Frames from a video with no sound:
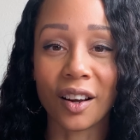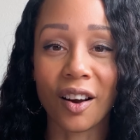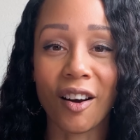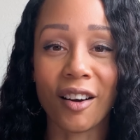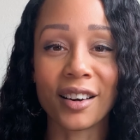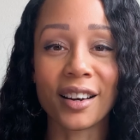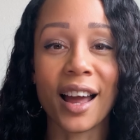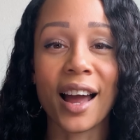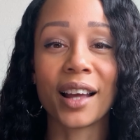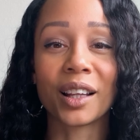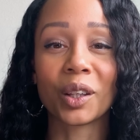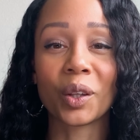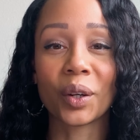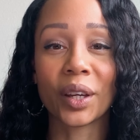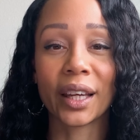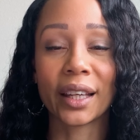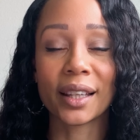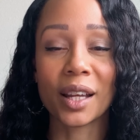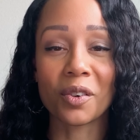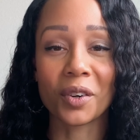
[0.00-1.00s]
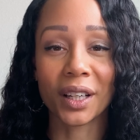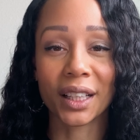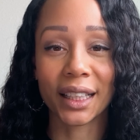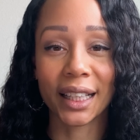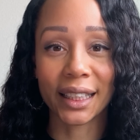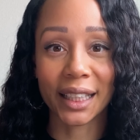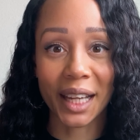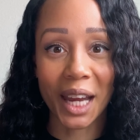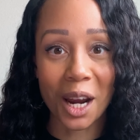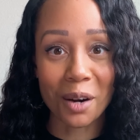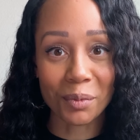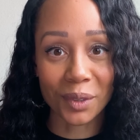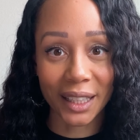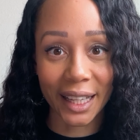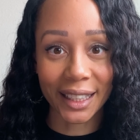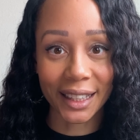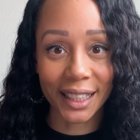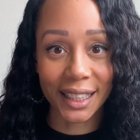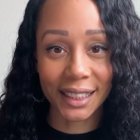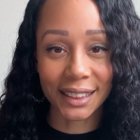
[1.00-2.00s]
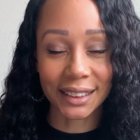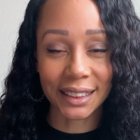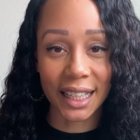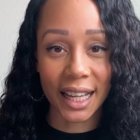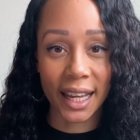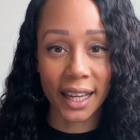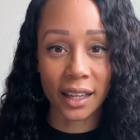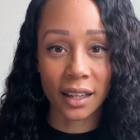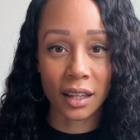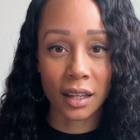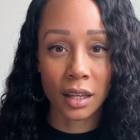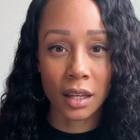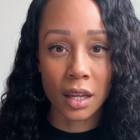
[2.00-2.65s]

are not looking directly at the camera like this, like